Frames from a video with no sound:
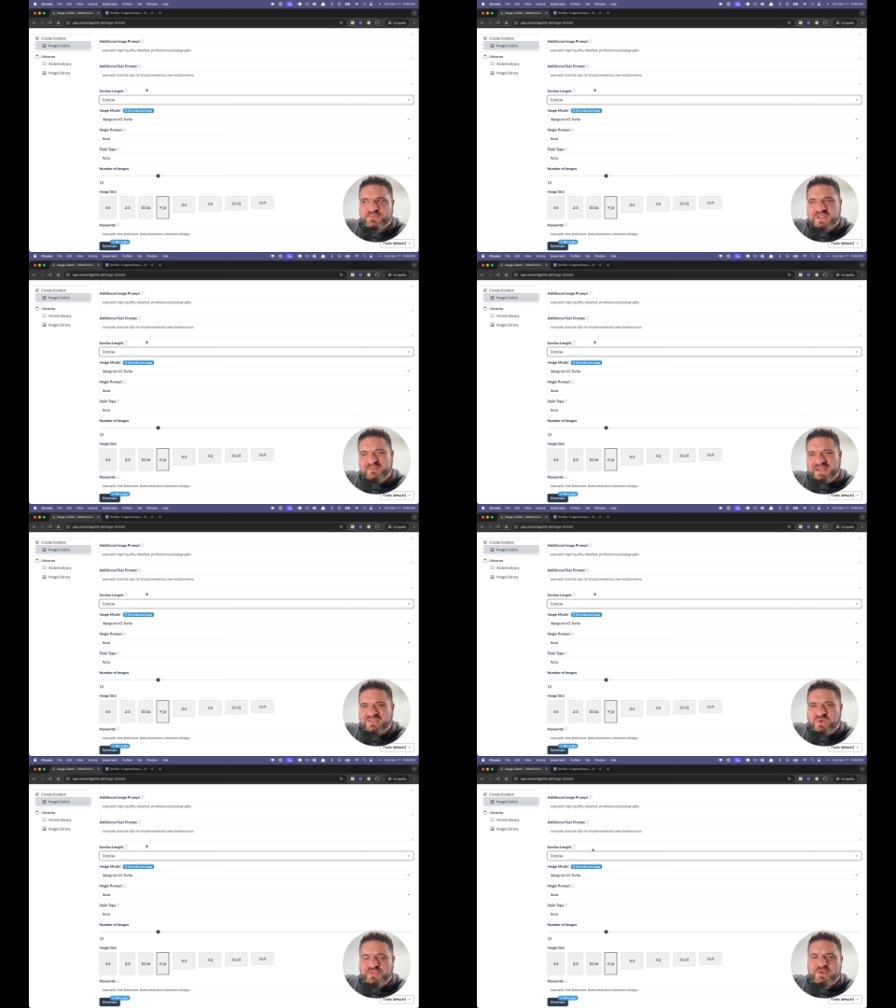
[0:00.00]
about
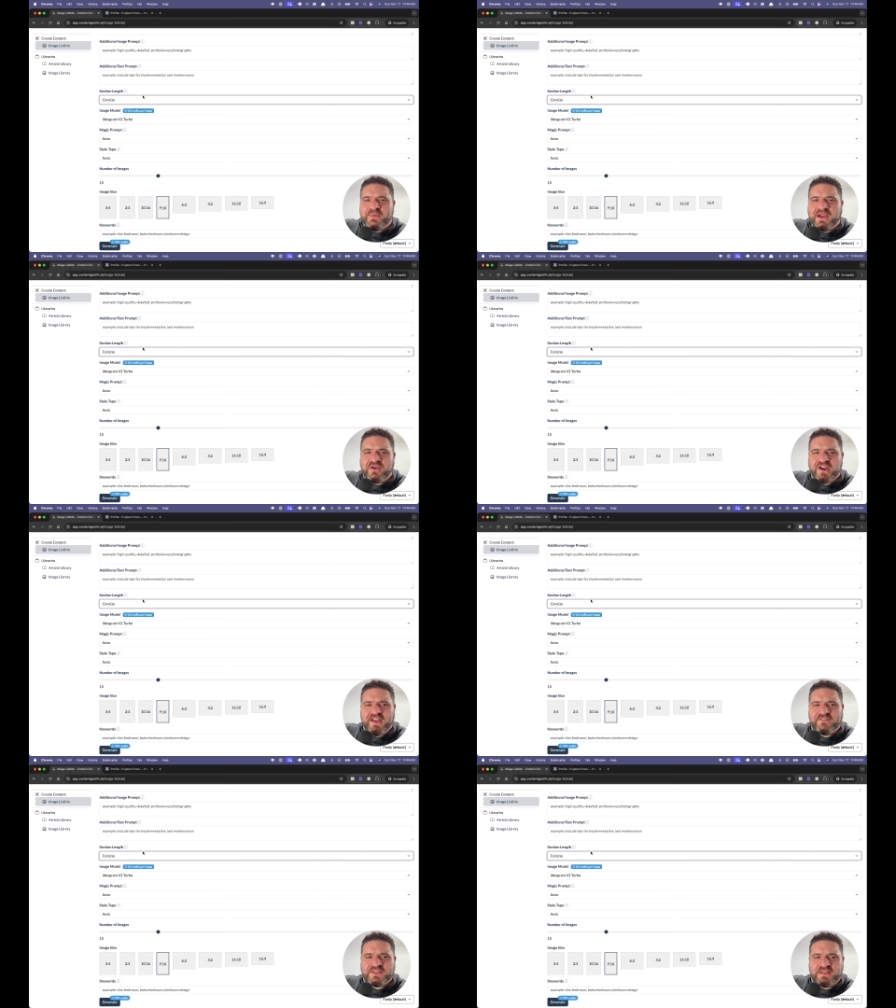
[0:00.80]
2 or 3
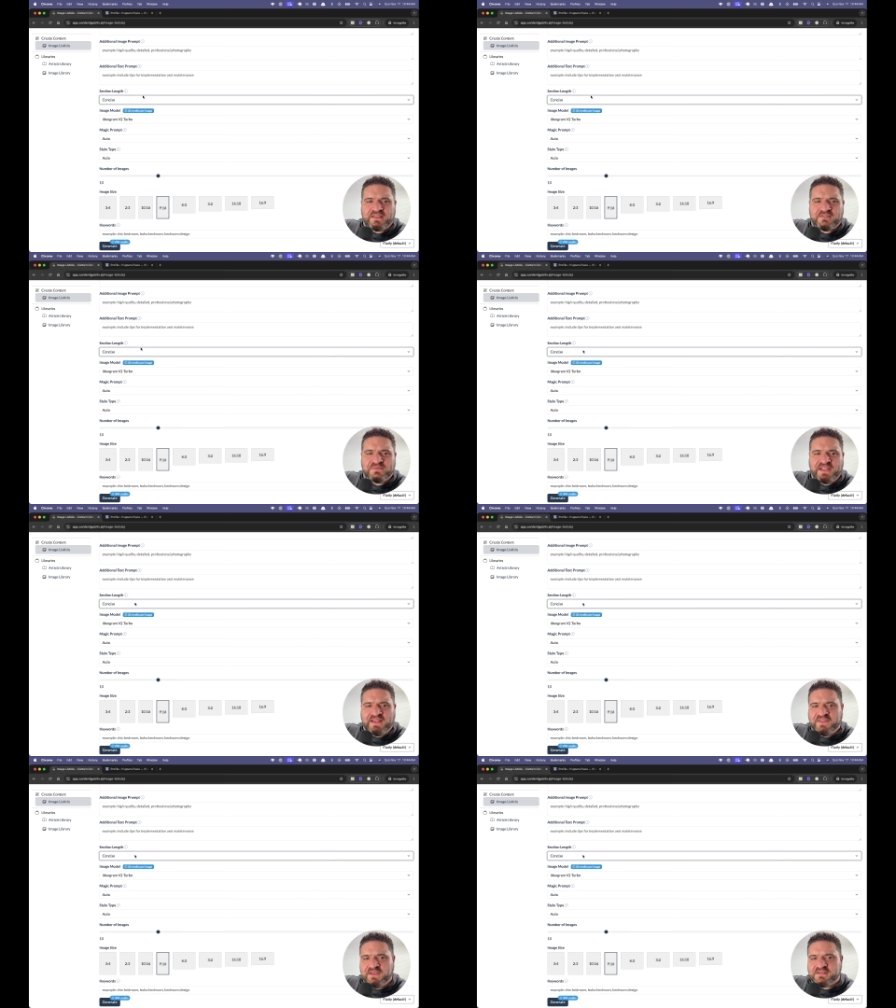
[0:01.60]
paragraphs and
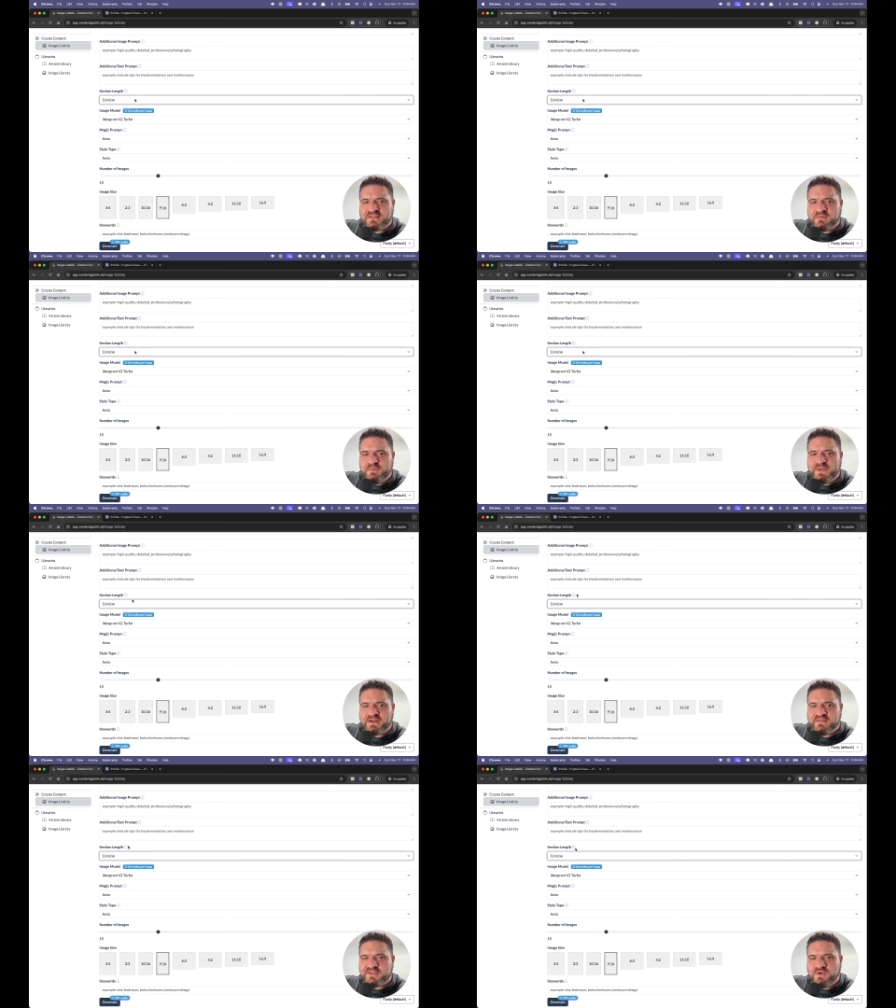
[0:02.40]
explain things a little bit
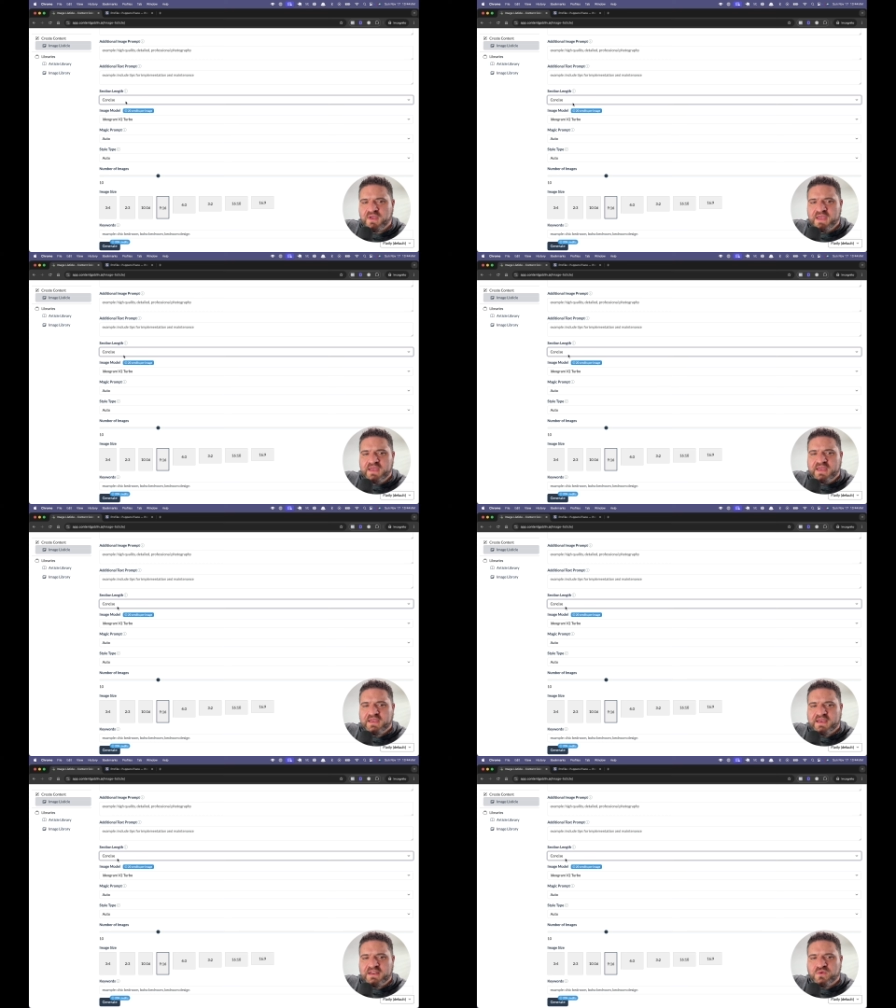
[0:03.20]
better. So it
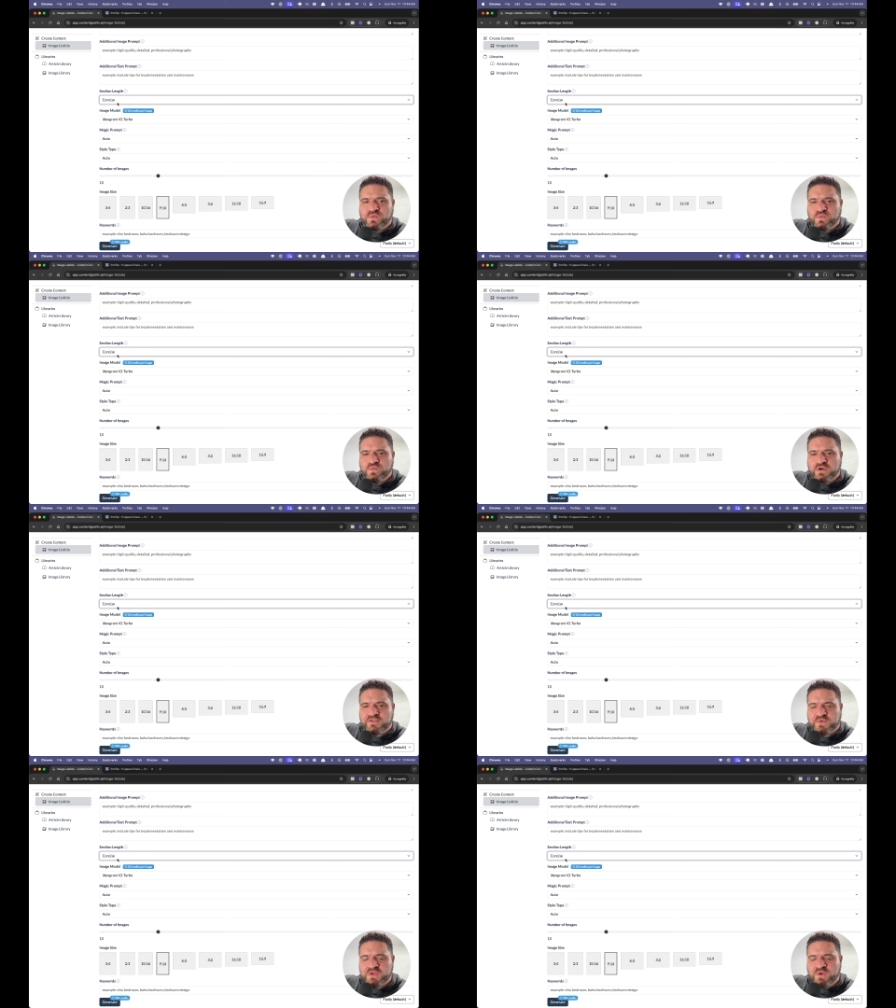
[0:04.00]
kind of
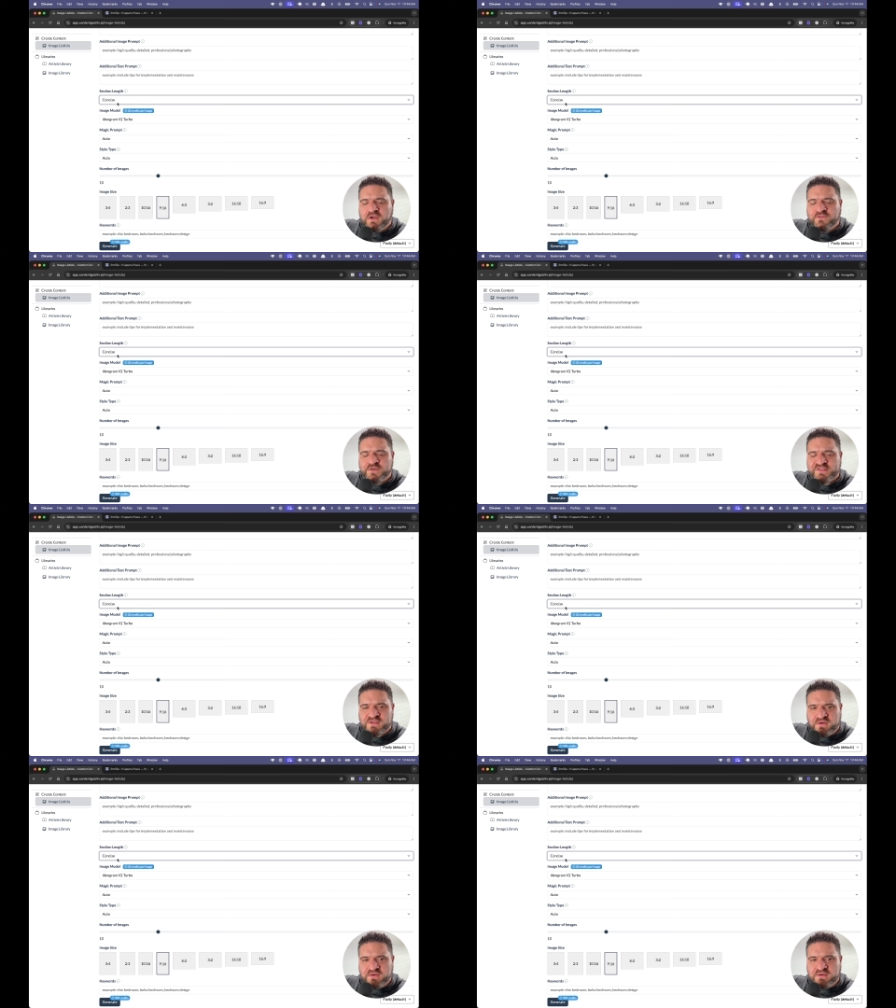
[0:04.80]
works really well for
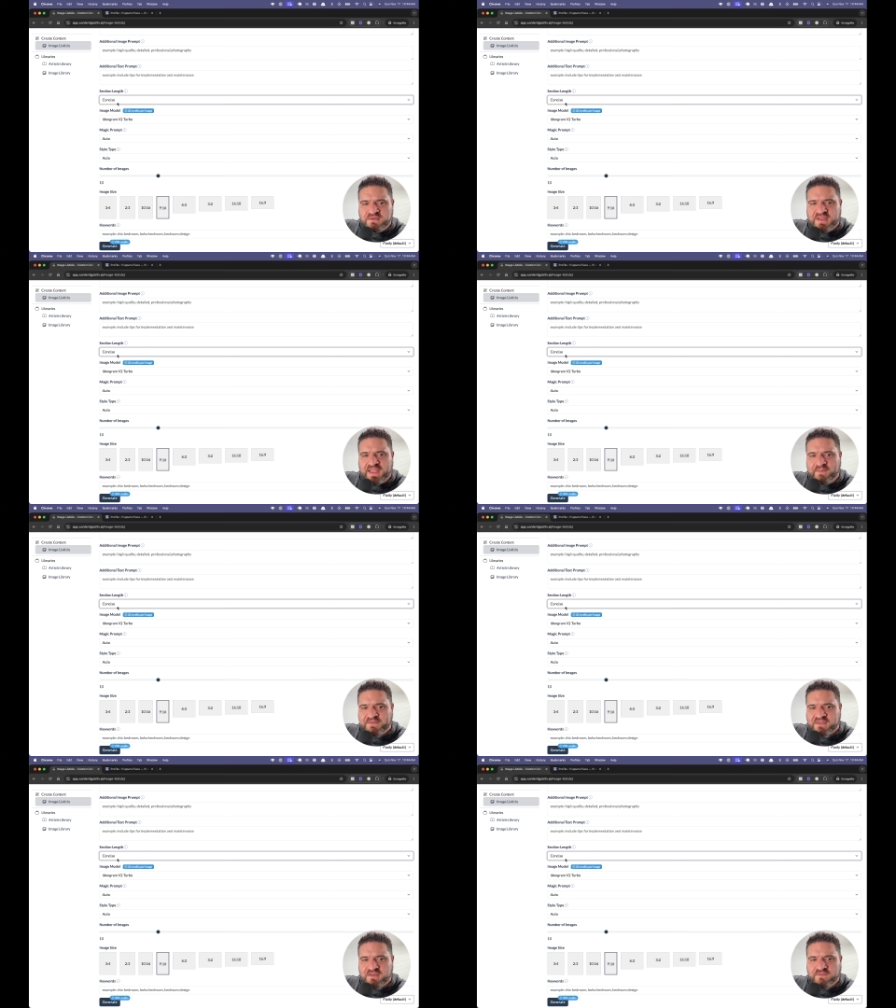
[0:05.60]
certain
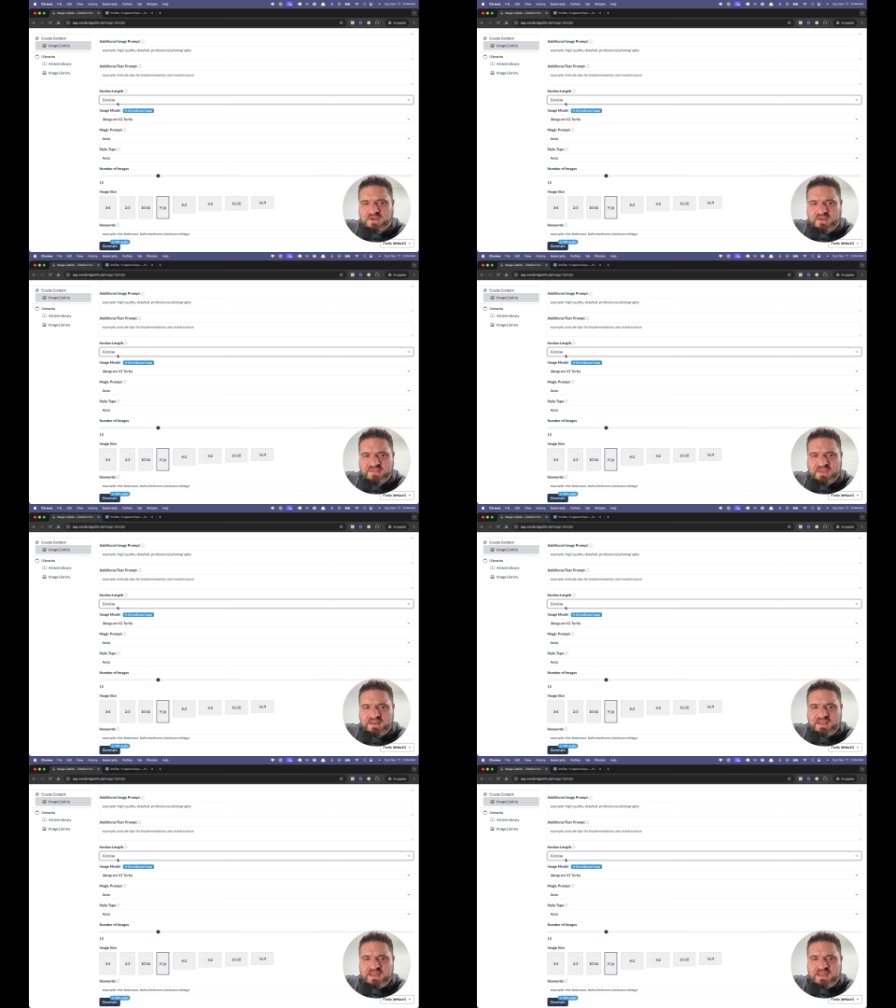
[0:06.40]
types of content.